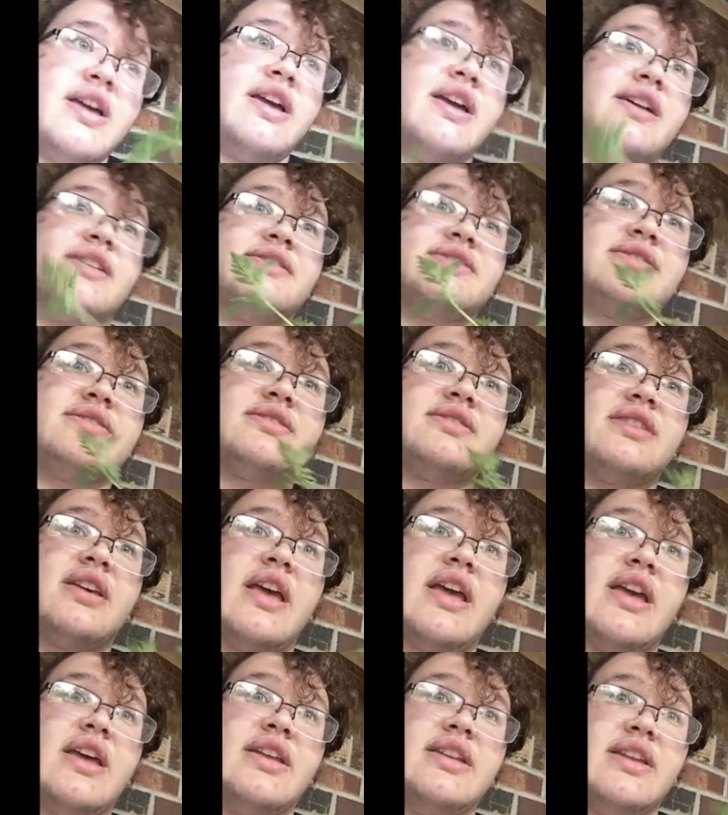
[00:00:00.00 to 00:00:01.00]
It's
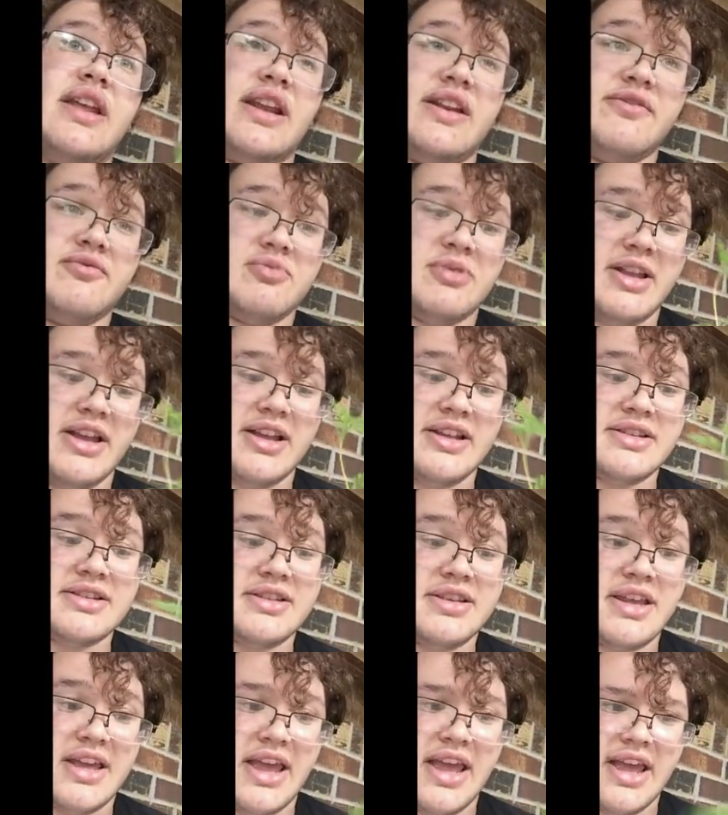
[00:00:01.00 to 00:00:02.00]
a native
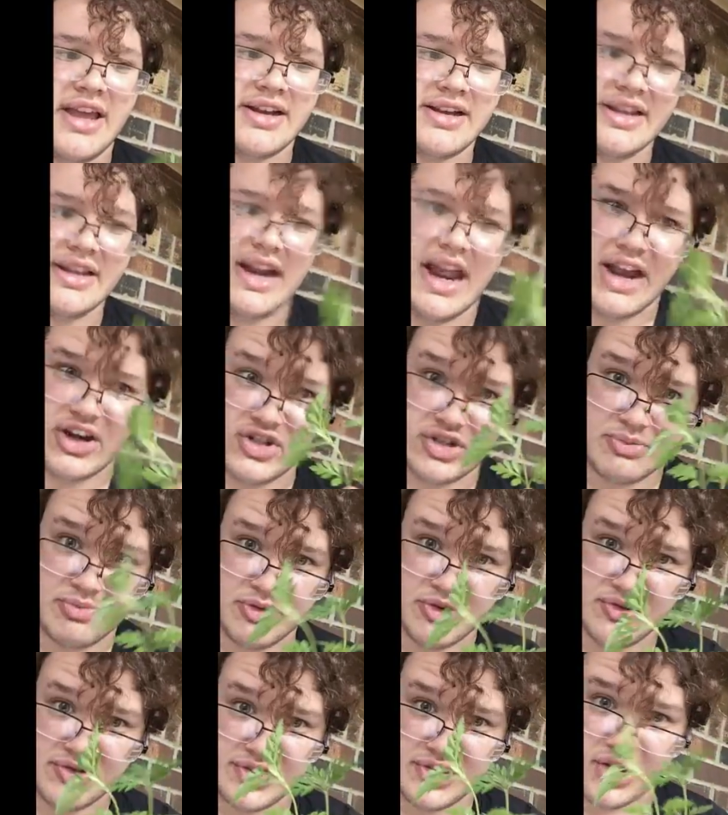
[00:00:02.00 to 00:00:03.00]
plant, and it actually
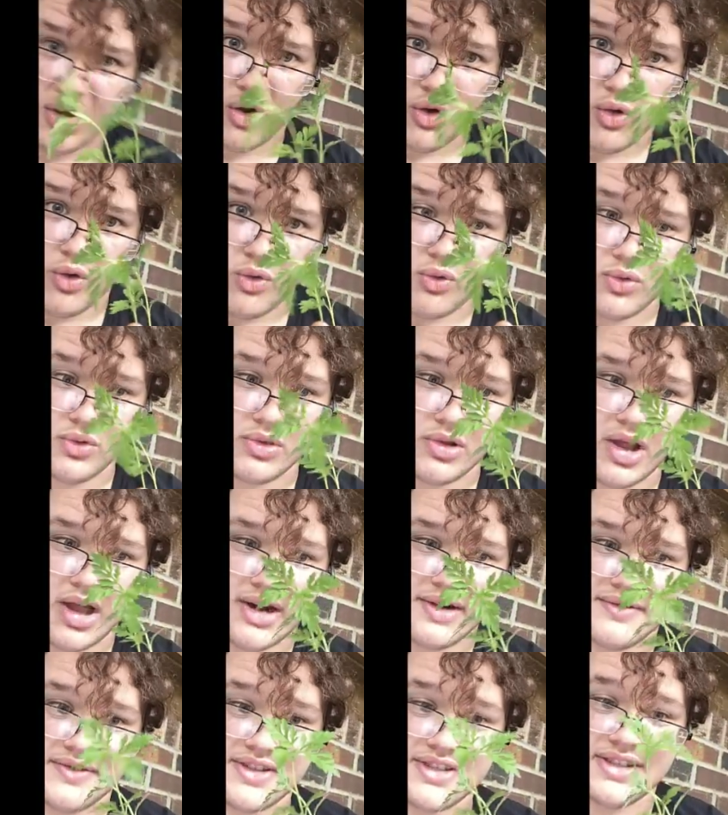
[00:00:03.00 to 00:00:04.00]
produces a whole
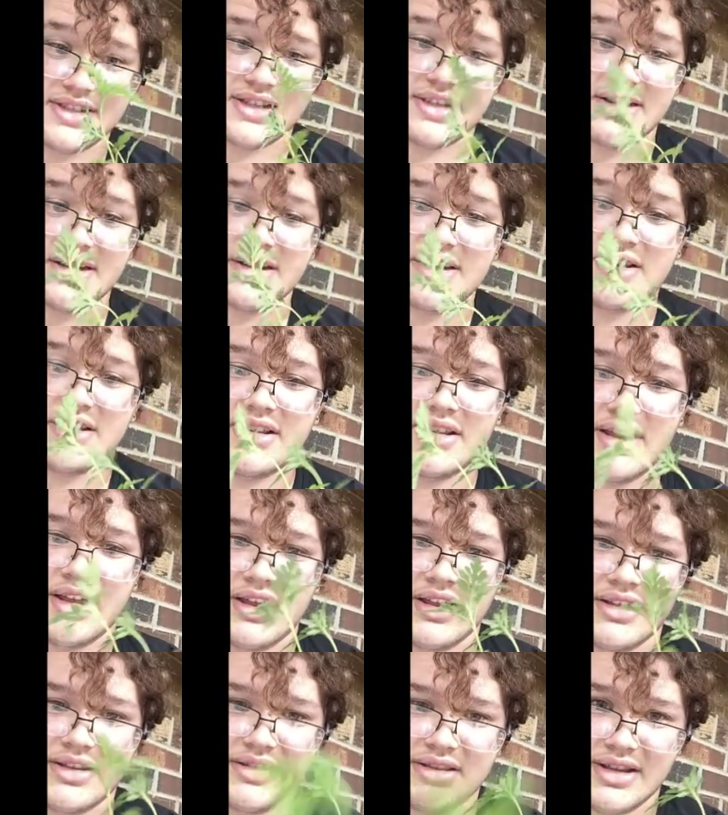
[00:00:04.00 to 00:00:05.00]
lot of seed
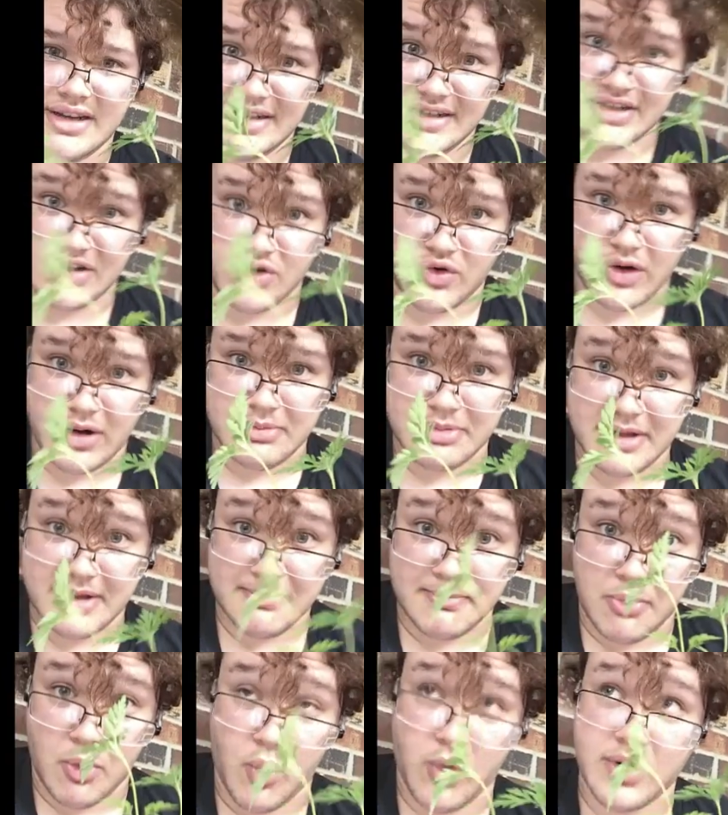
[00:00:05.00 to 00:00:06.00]
that is incredibly
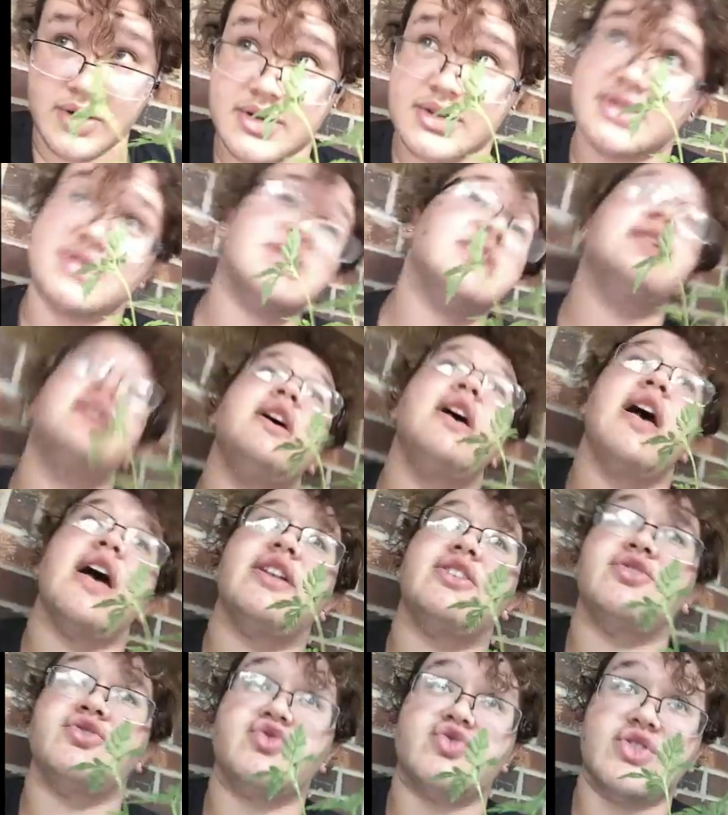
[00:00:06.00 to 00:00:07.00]
important
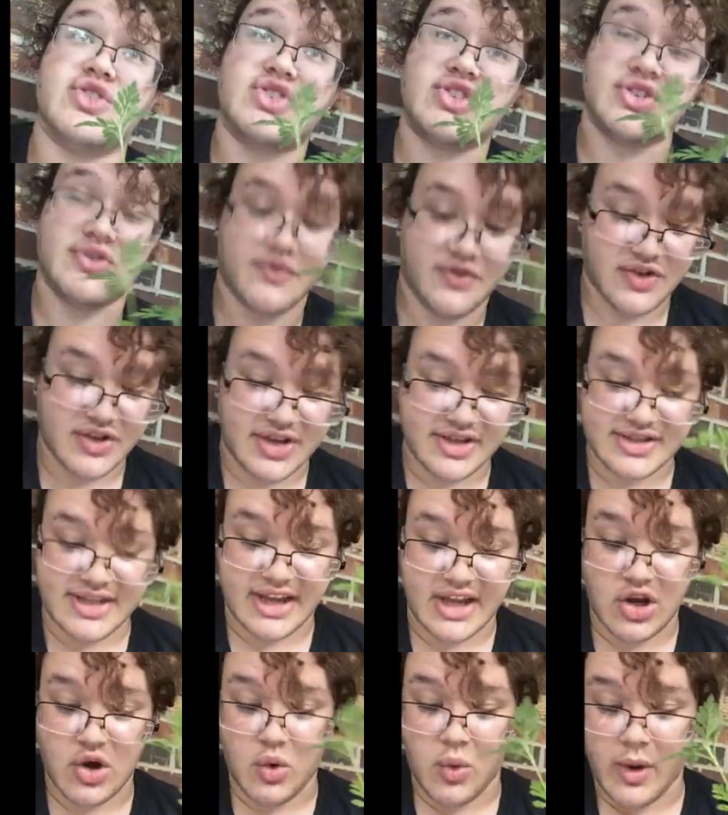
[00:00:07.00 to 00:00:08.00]
and nutritious for things
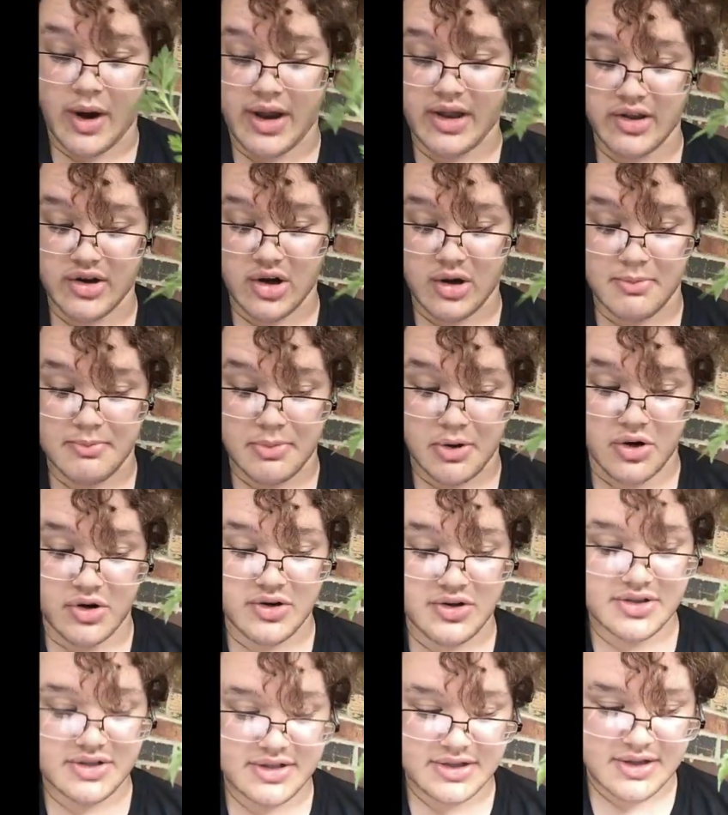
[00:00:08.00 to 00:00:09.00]
like quail and our
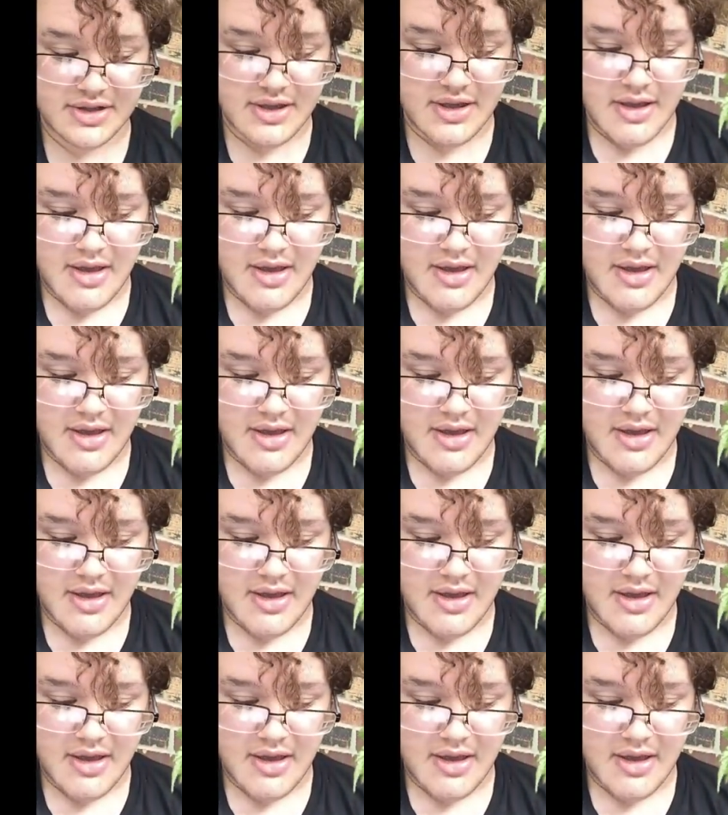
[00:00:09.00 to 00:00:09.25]
birds.